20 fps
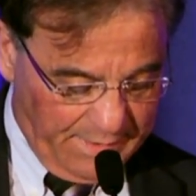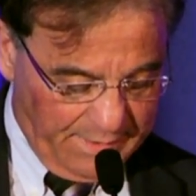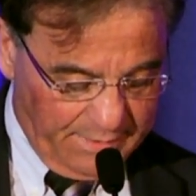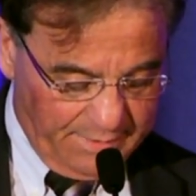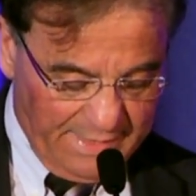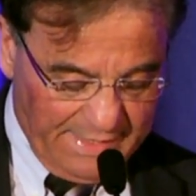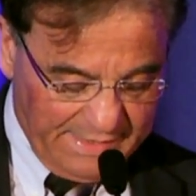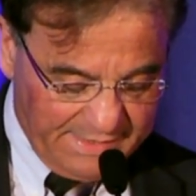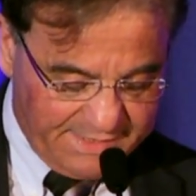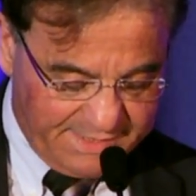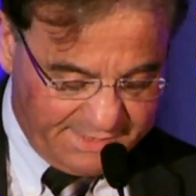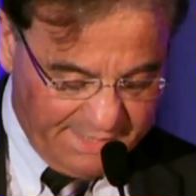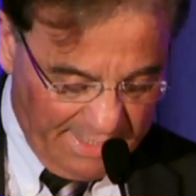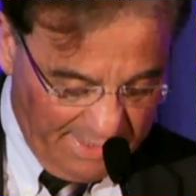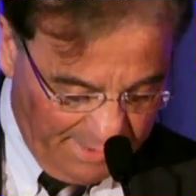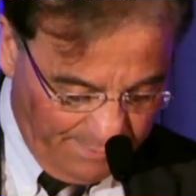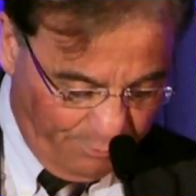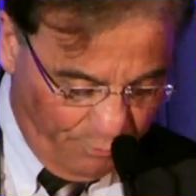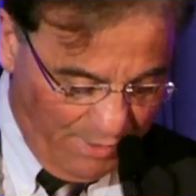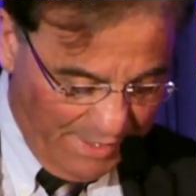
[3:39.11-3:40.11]
let us
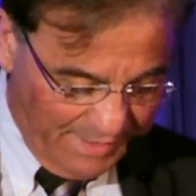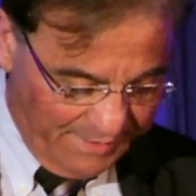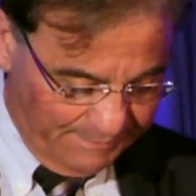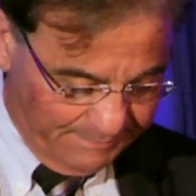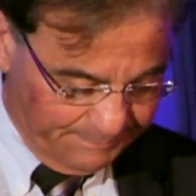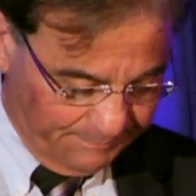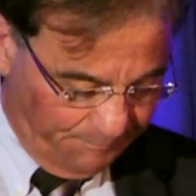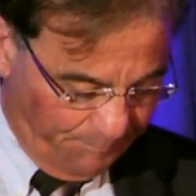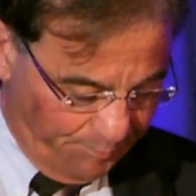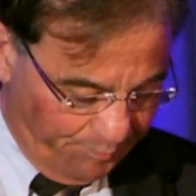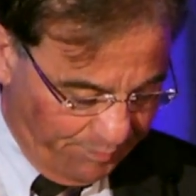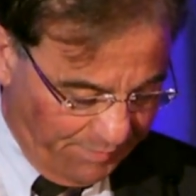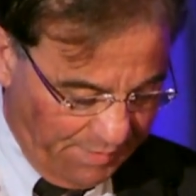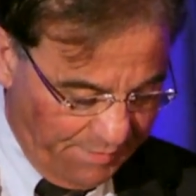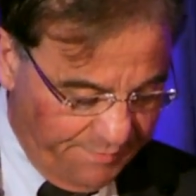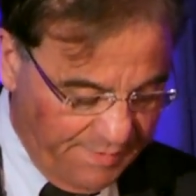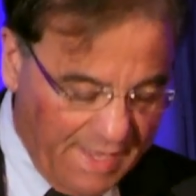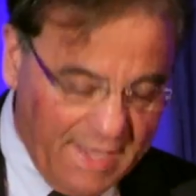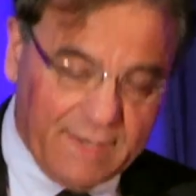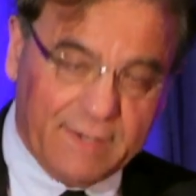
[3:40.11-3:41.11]
celebrate
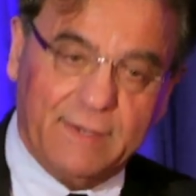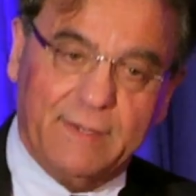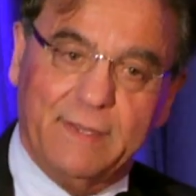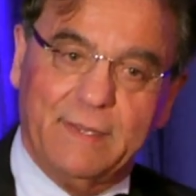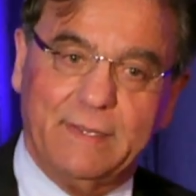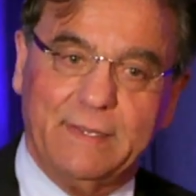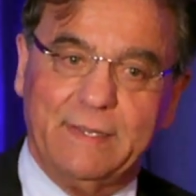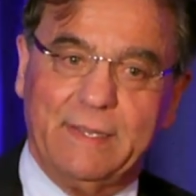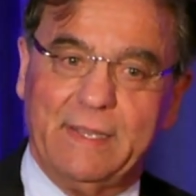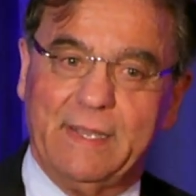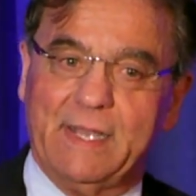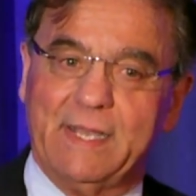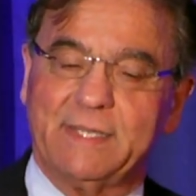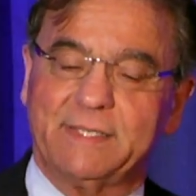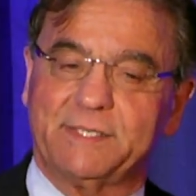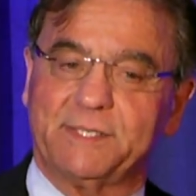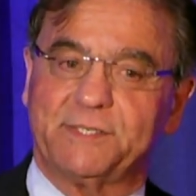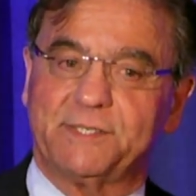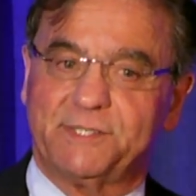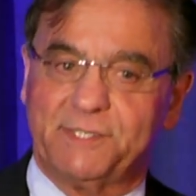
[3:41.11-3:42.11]
that
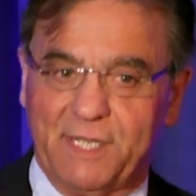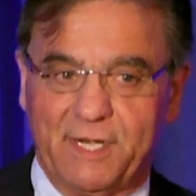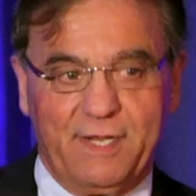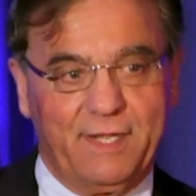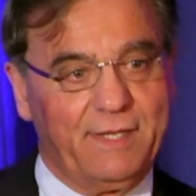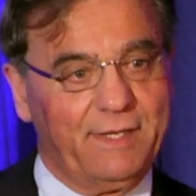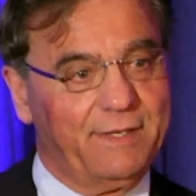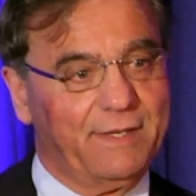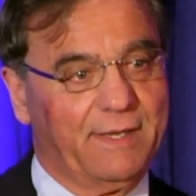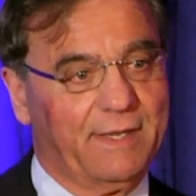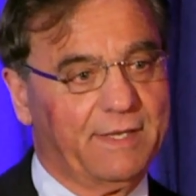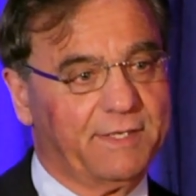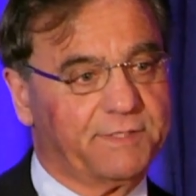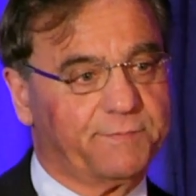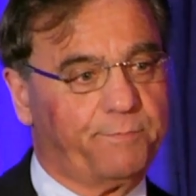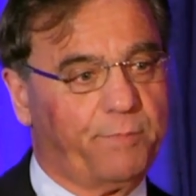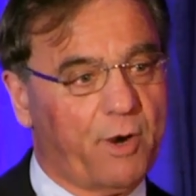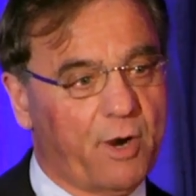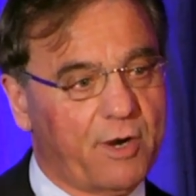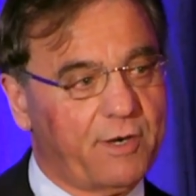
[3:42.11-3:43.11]
as a city, as
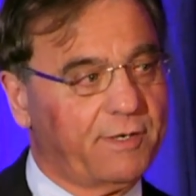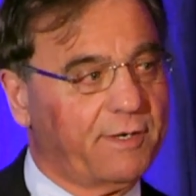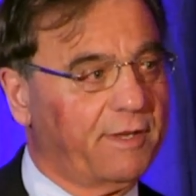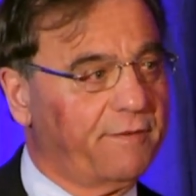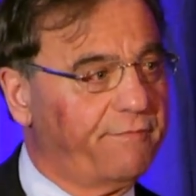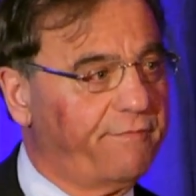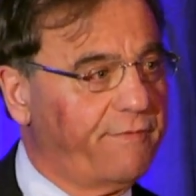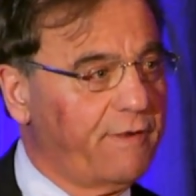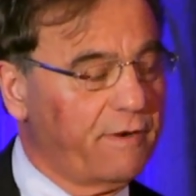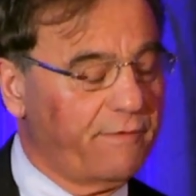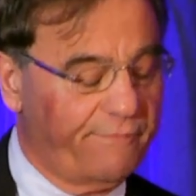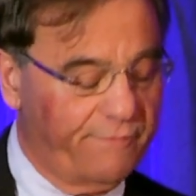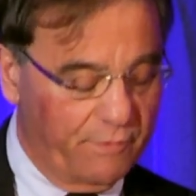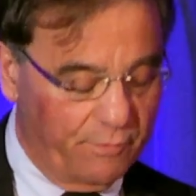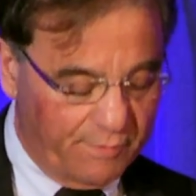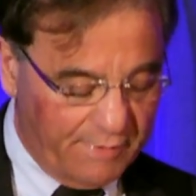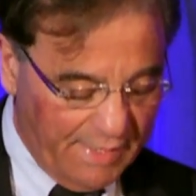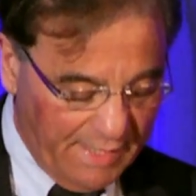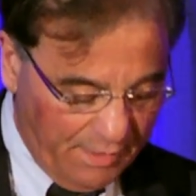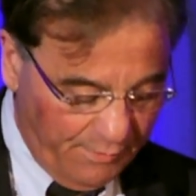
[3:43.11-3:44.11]
part of
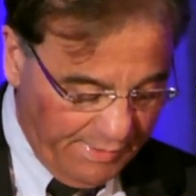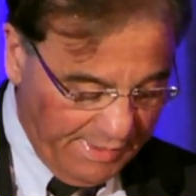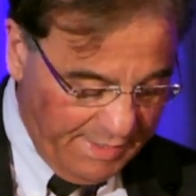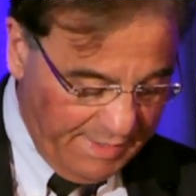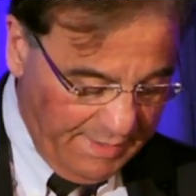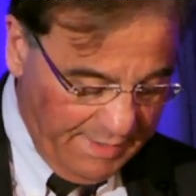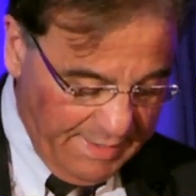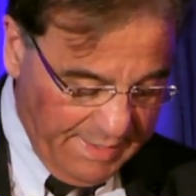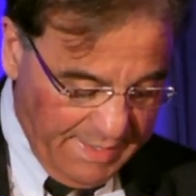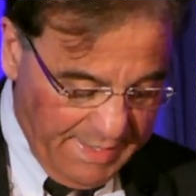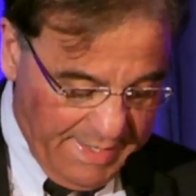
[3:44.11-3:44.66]
Fairfield County,